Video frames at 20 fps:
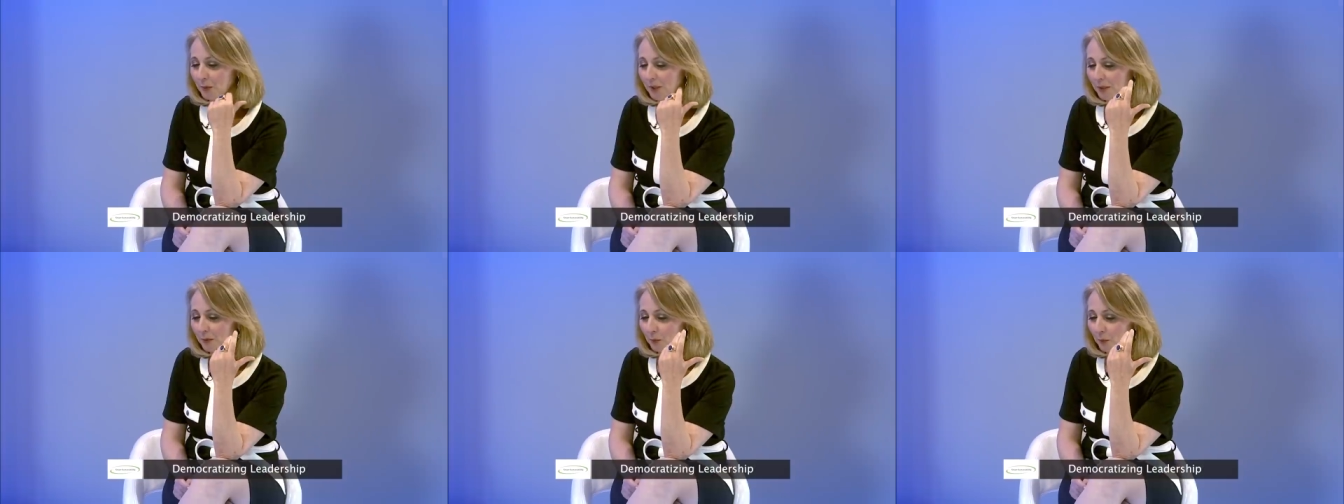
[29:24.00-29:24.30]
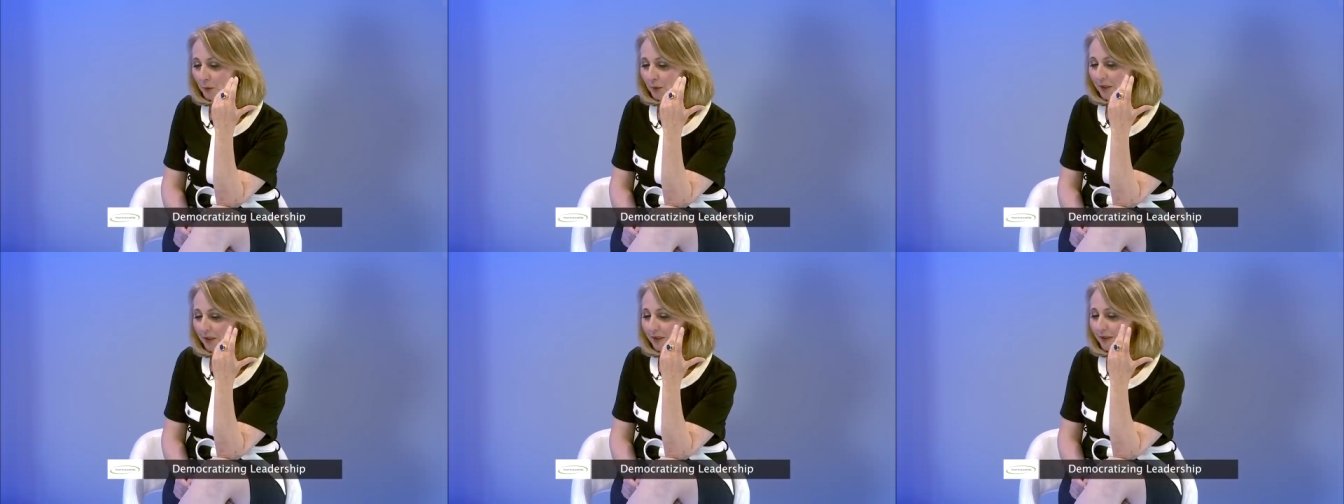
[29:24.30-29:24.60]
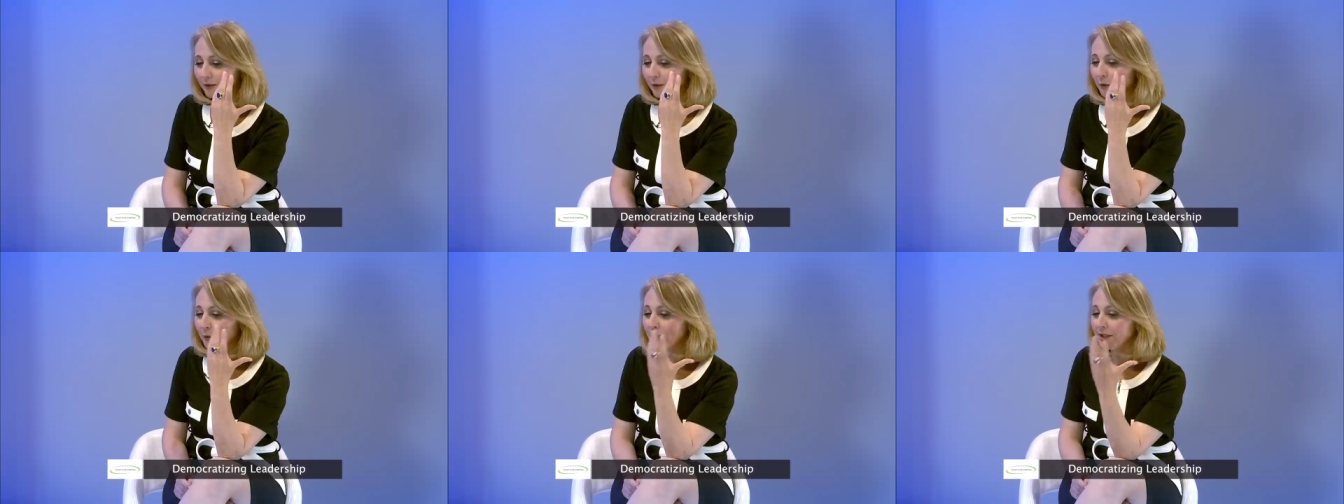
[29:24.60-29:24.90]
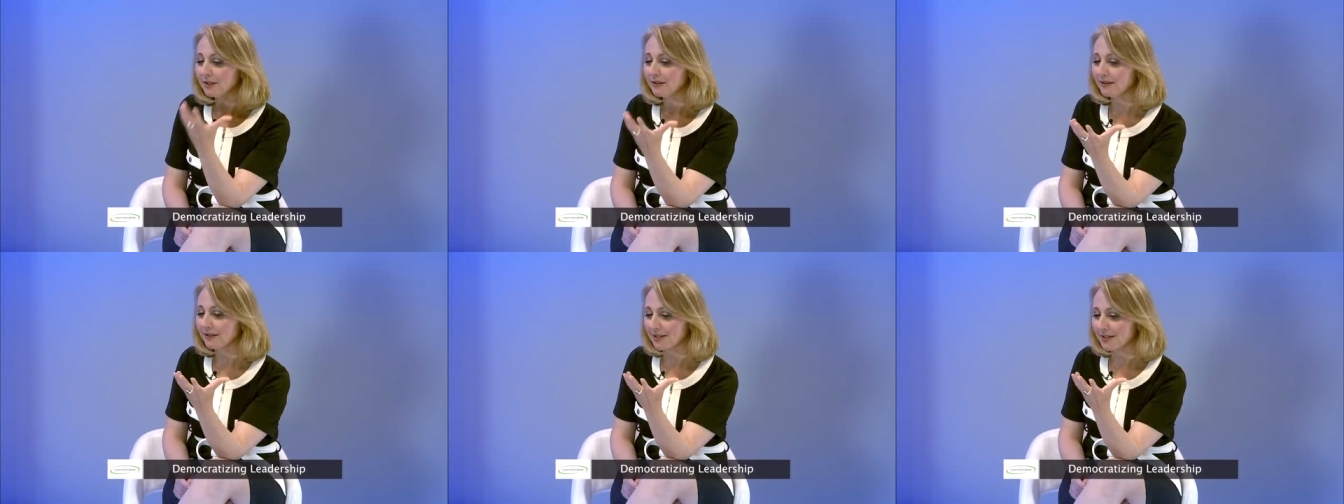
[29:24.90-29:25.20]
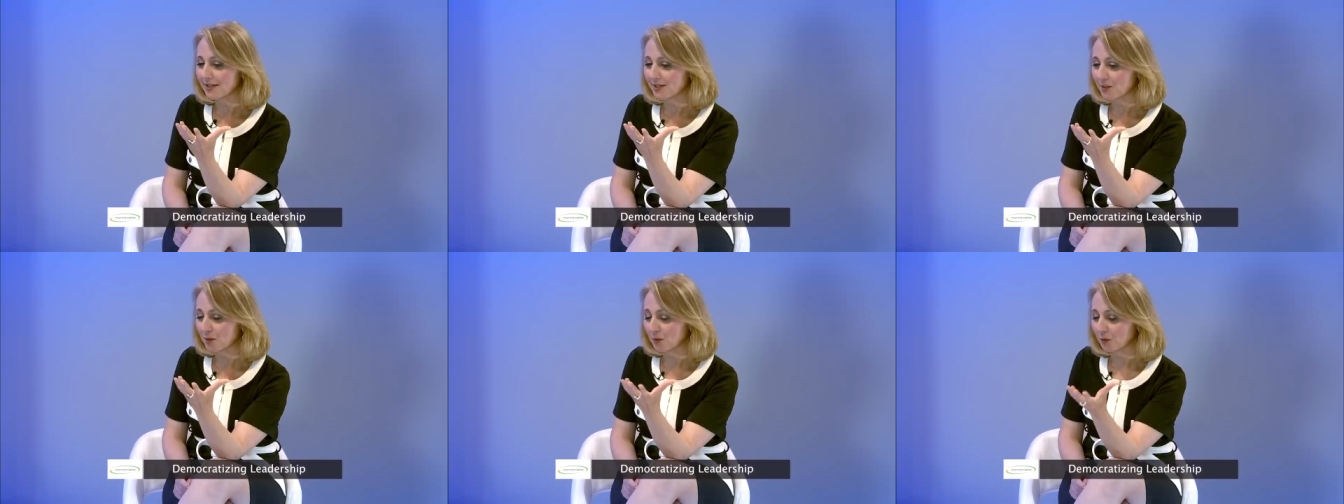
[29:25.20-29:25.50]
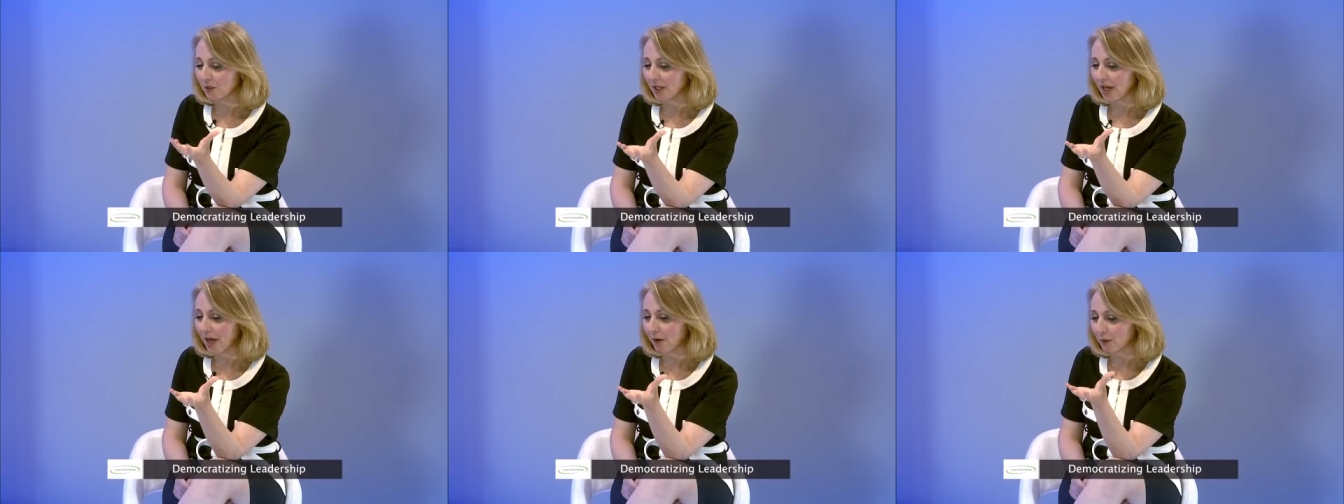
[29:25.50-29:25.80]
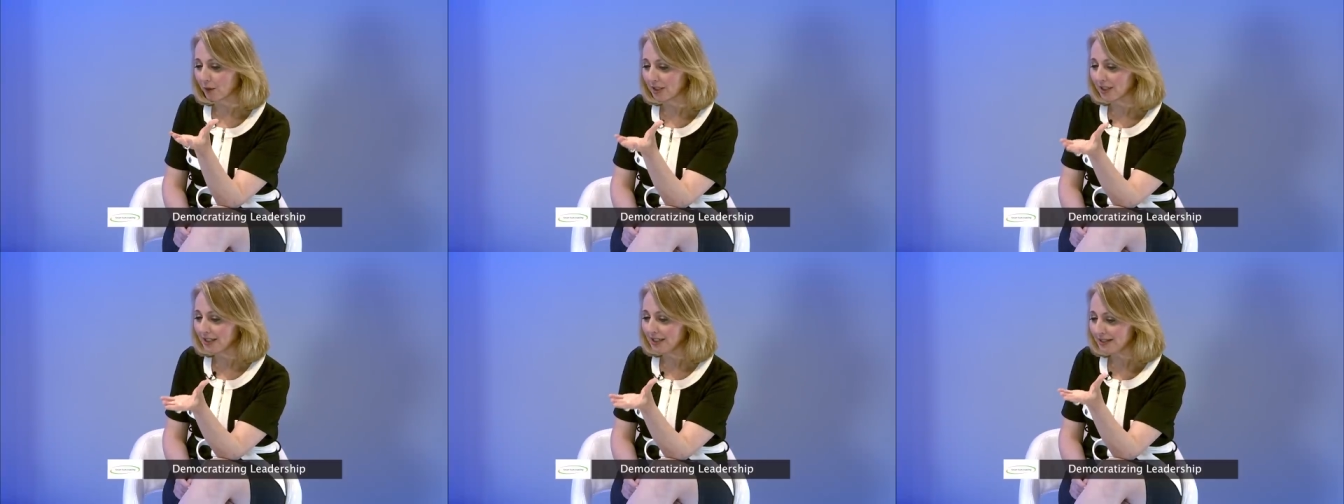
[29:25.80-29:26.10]
when we look at this, so
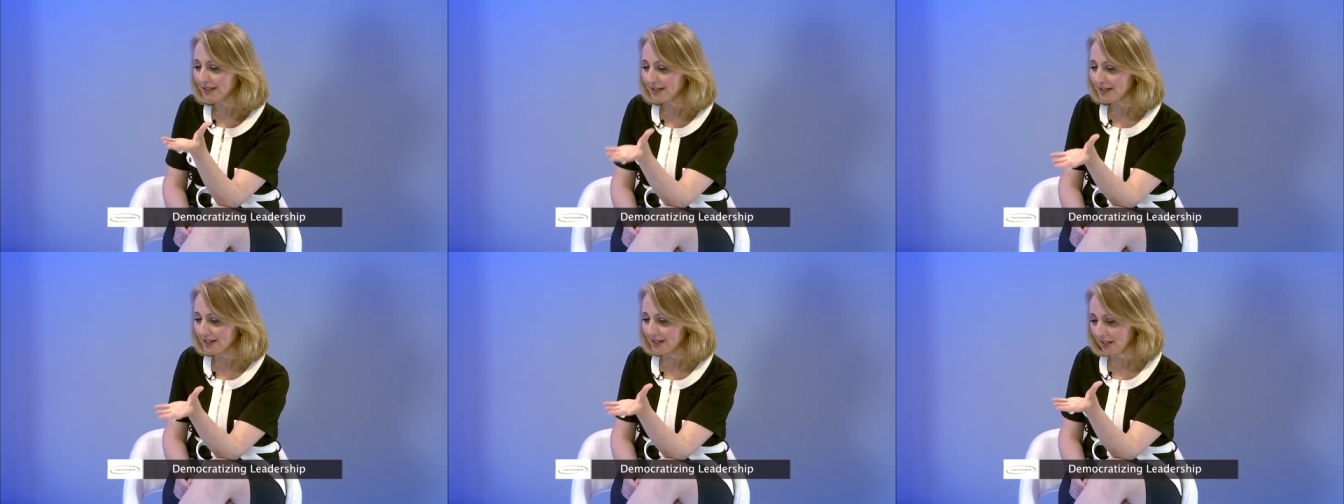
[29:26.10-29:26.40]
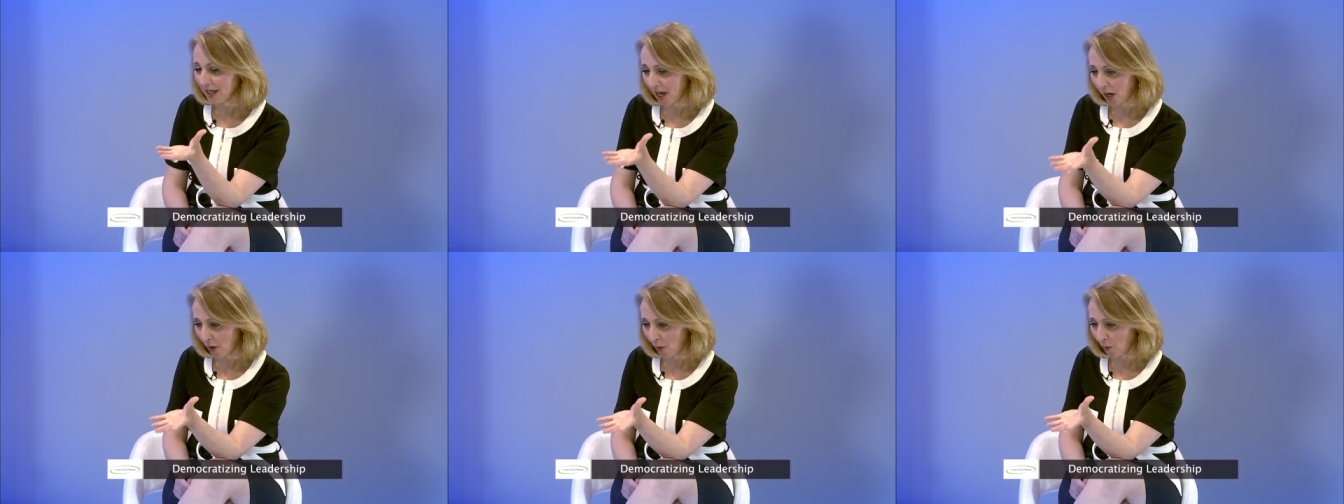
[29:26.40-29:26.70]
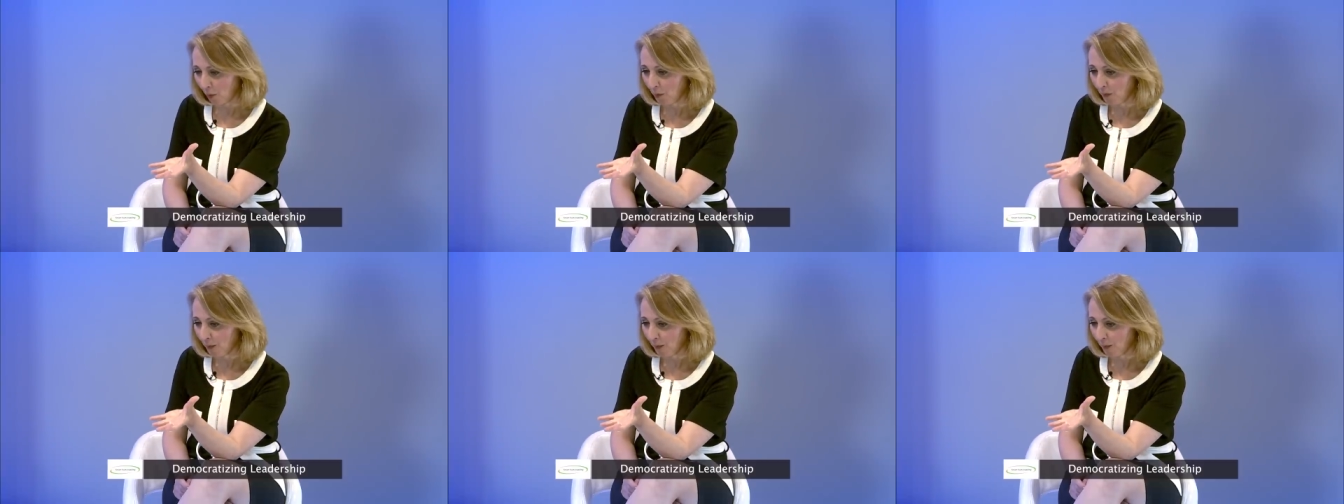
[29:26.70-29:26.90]
our kids now,